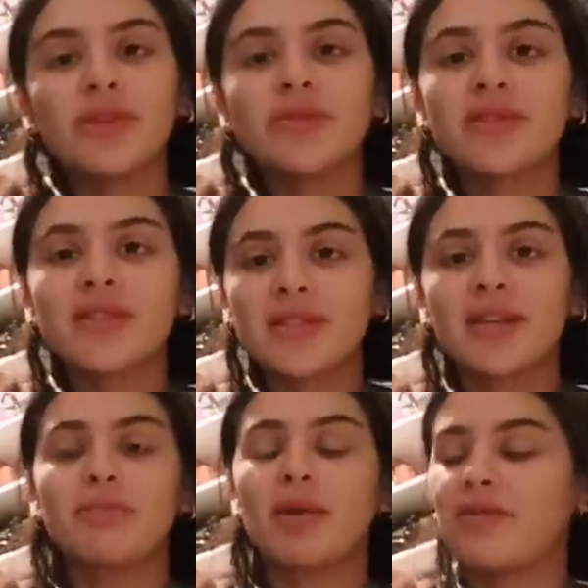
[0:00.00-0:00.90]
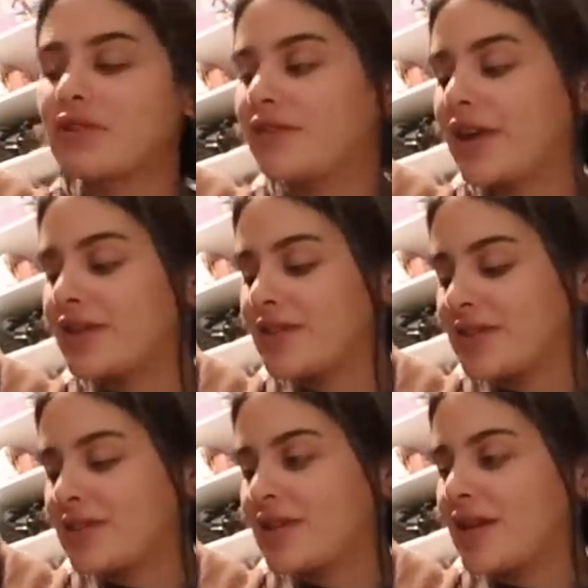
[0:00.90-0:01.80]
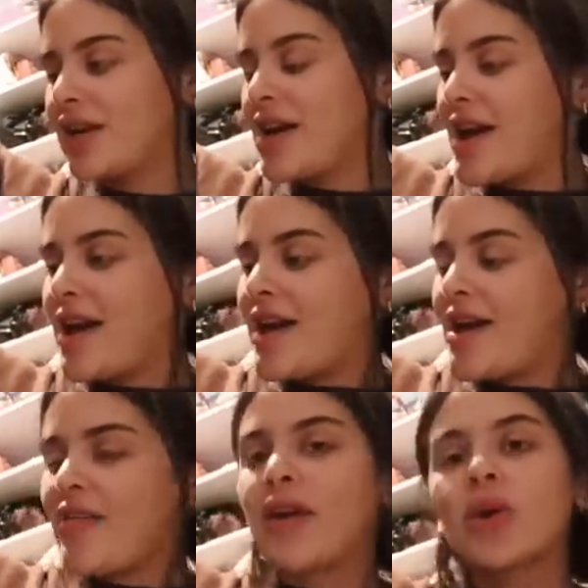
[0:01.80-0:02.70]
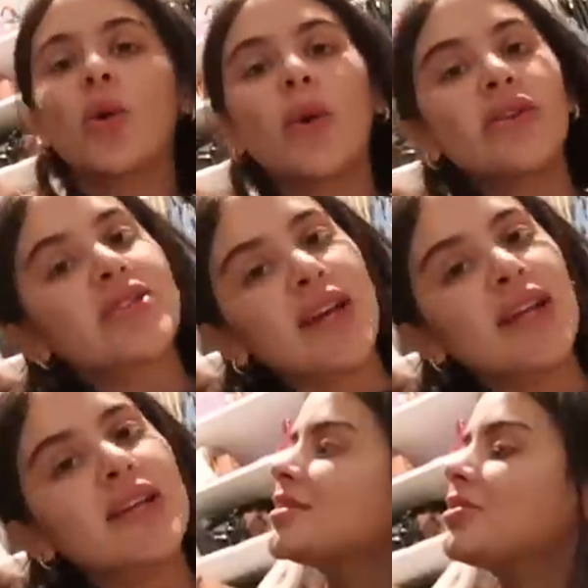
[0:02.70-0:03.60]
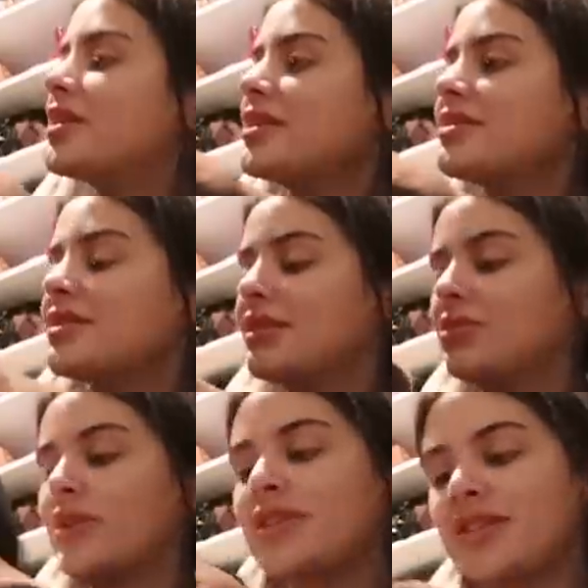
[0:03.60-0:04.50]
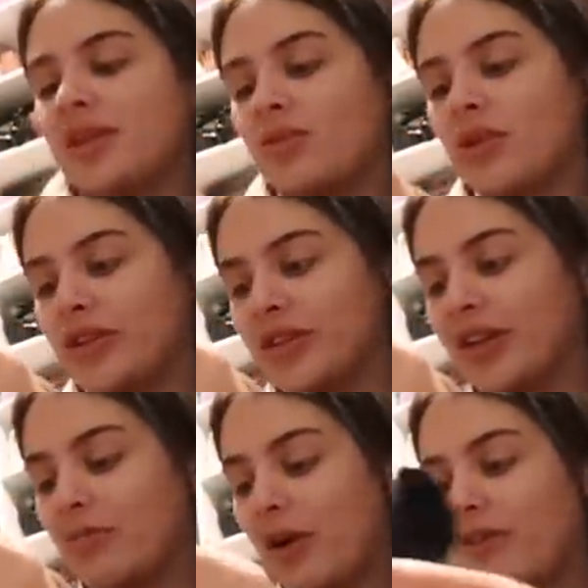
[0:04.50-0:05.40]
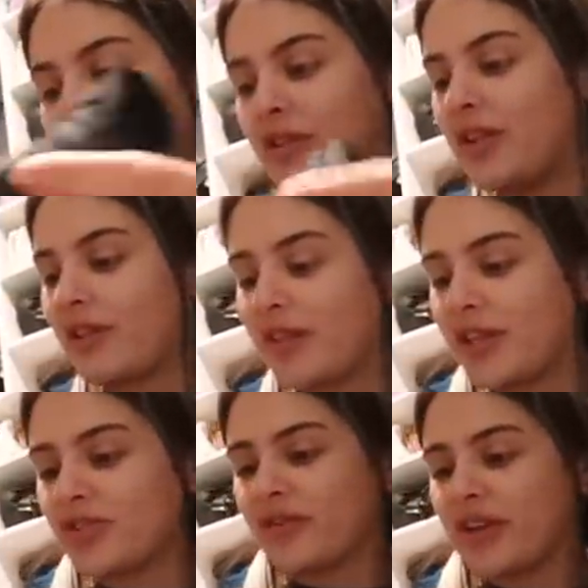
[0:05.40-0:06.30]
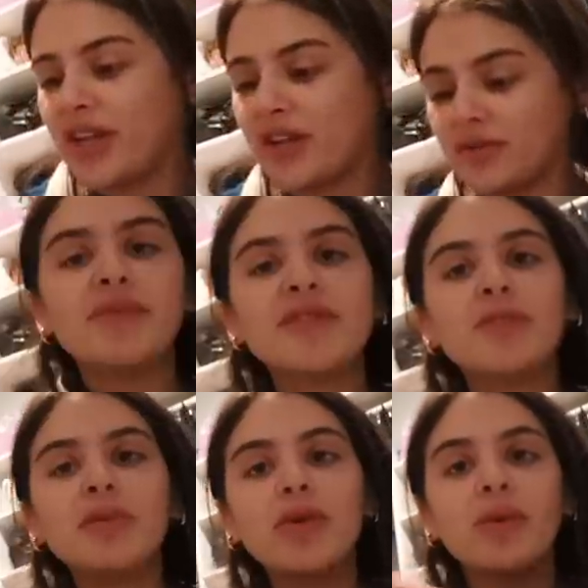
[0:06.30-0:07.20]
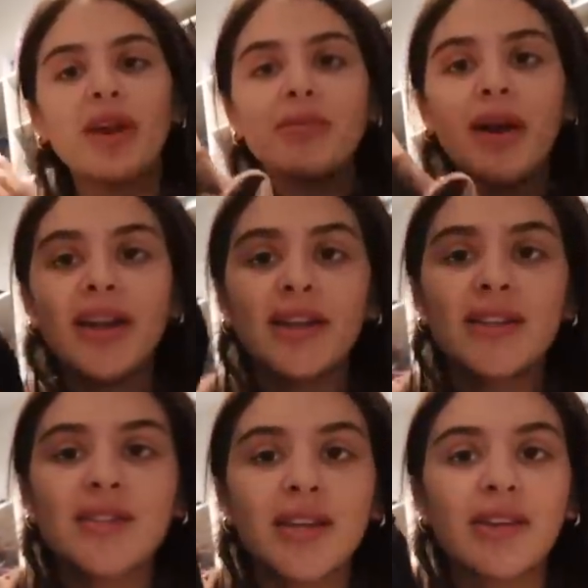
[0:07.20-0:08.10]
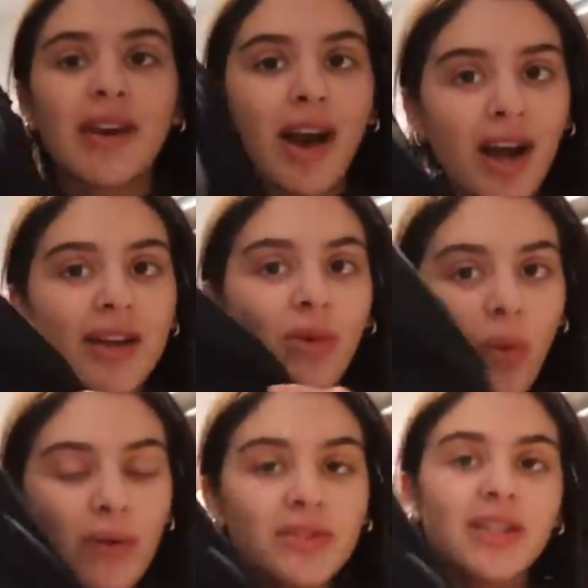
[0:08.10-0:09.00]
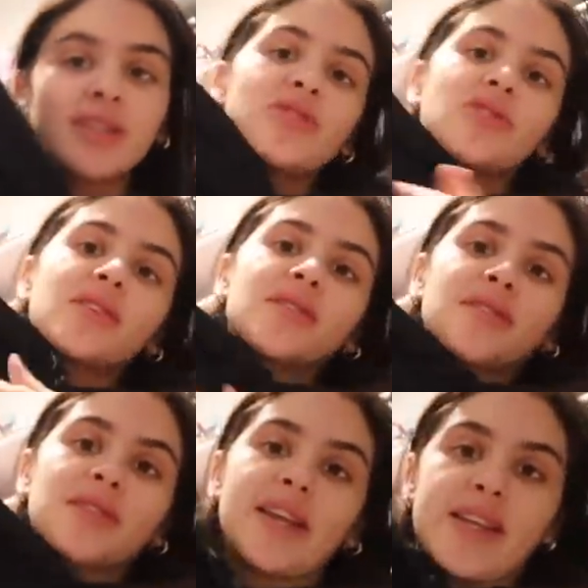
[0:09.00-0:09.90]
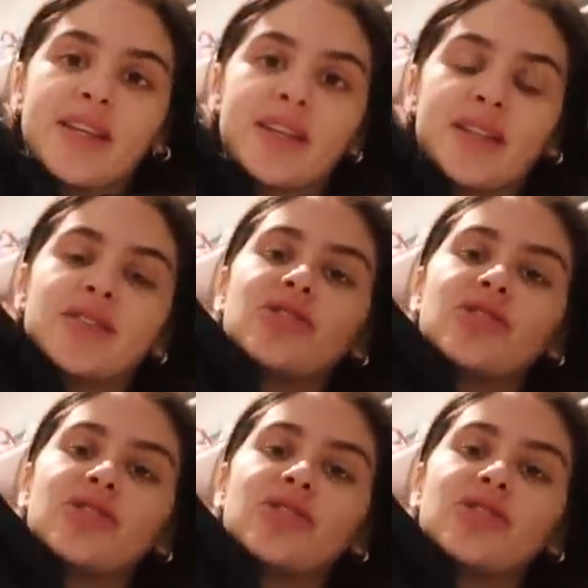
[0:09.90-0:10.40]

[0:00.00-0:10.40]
used to seeing puffer vests that are quilted. So this Aritzia one that I bought for the athleisure video, I'm still blown away by it. It's like not quilted, it's just sleek and